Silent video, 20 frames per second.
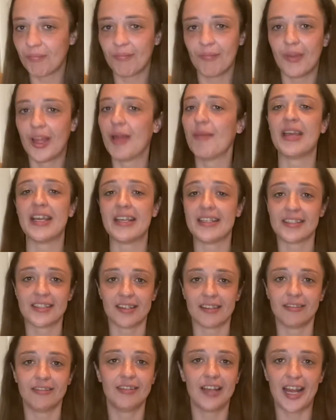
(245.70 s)

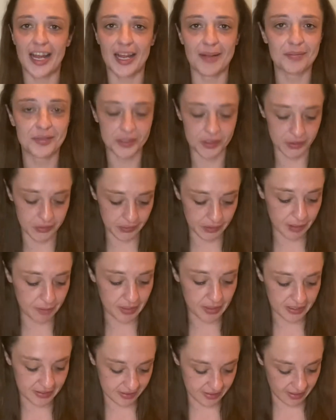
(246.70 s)
Amazing. Absolutely
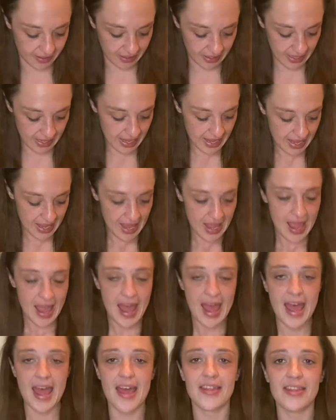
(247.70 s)
amazing.
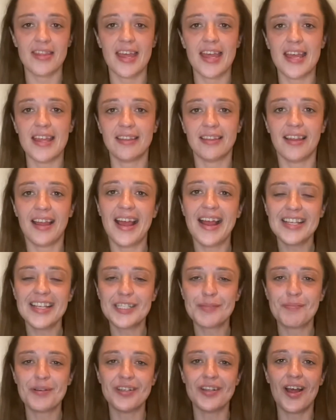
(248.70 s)
And then
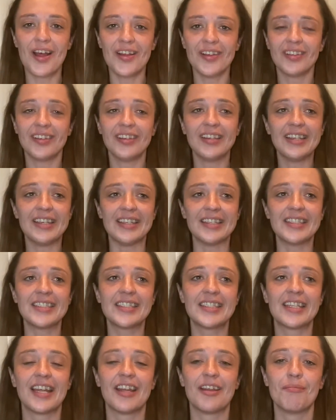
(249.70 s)
last but not least,
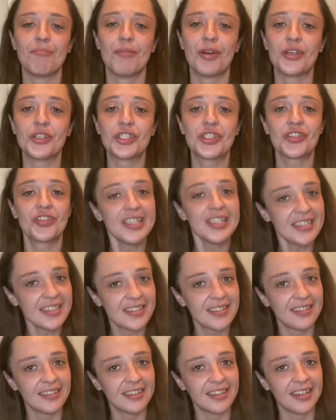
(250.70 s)
most
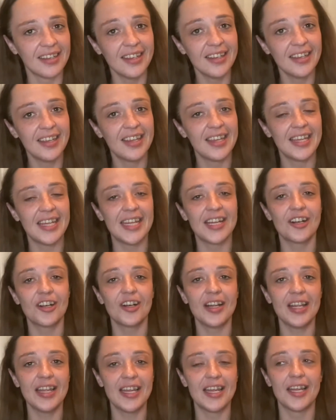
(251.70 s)
recently, here
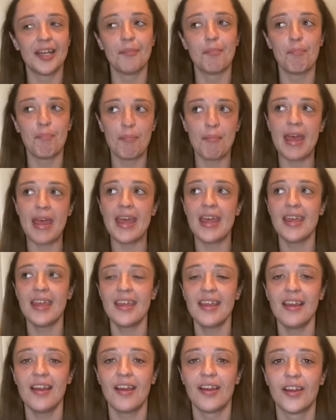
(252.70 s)
in
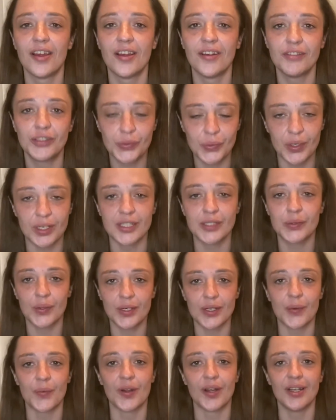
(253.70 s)
May of
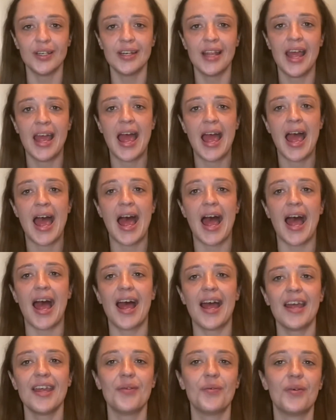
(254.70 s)
2021,
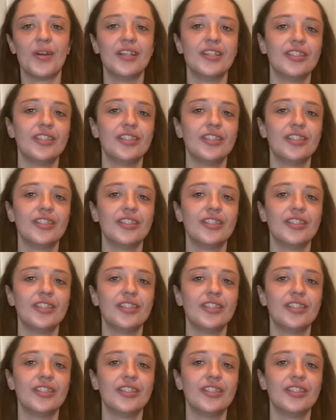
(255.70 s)
I went